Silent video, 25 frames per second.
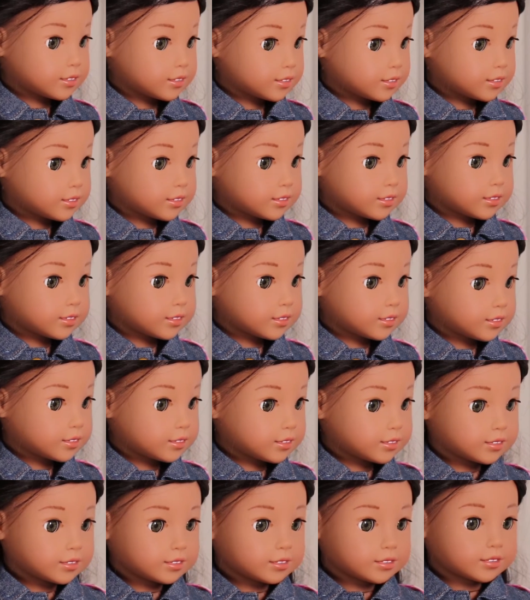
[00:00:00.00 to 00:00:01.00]

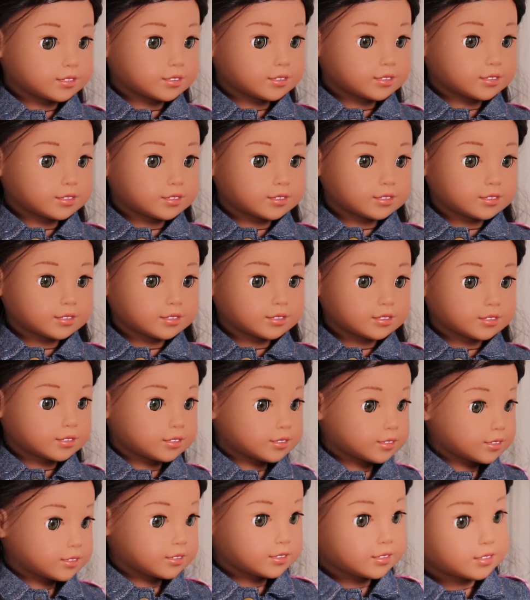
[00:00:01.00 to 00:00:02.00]
[no speech]